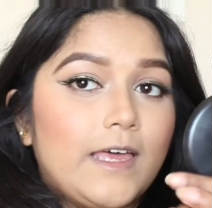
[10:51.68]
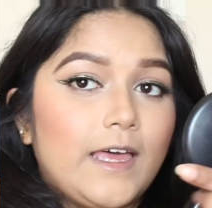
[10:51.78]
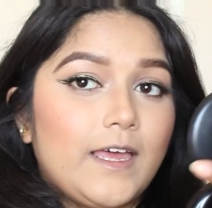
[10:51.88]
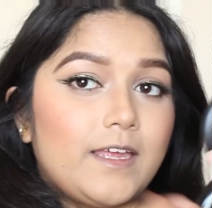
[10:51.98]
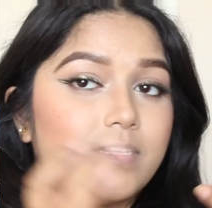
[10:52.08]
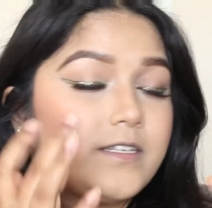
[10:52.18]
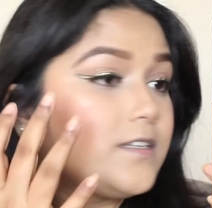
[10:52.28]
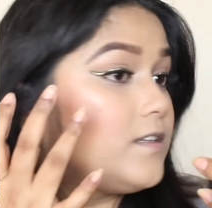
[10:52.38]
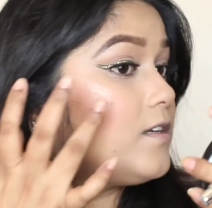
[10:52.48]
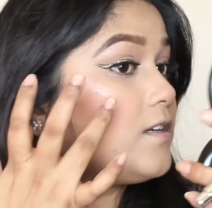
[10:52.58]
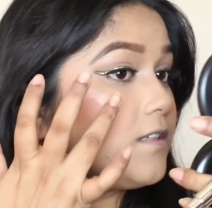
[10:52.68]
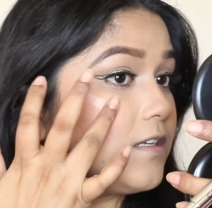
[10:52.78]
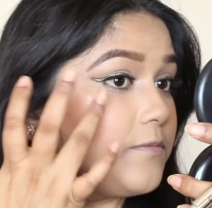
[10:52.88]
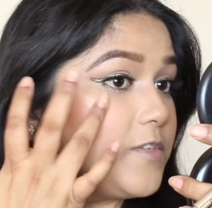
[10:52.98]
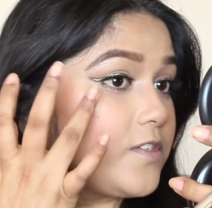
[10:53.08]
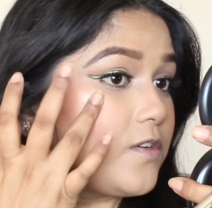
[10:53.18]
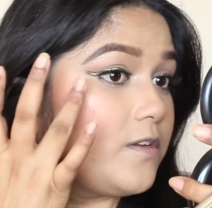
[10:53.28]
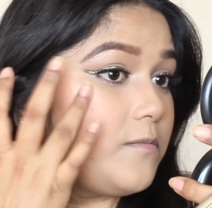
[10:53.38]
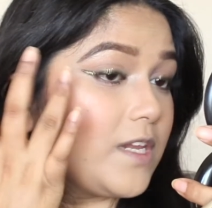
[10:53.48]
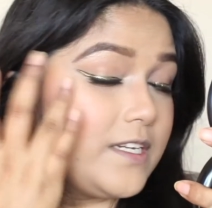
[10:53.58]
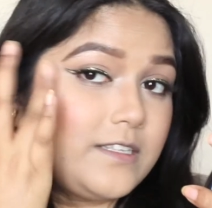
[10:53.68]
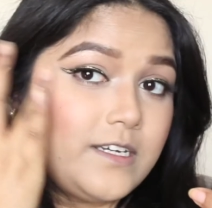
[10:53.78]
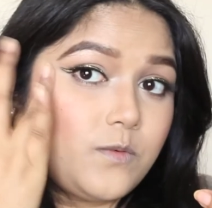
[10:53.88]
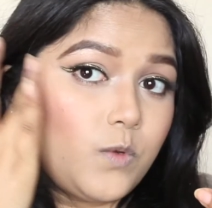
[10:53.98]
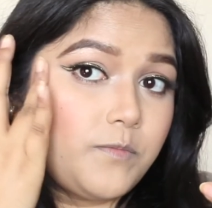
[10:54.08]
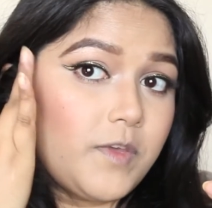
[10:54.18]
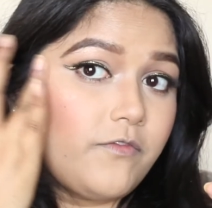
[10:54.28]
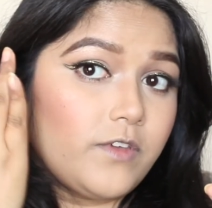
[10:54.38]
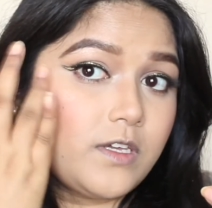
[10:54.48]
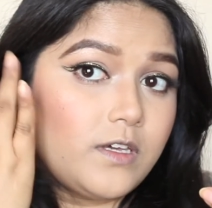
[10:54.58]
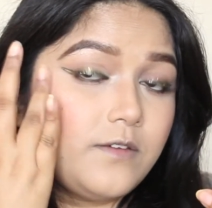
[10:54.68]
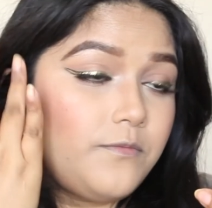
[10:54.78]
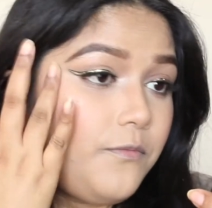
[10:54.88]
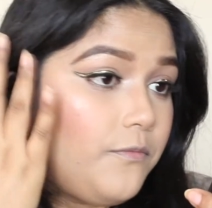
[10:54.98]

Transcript: And I'm just going to blend that with my finger.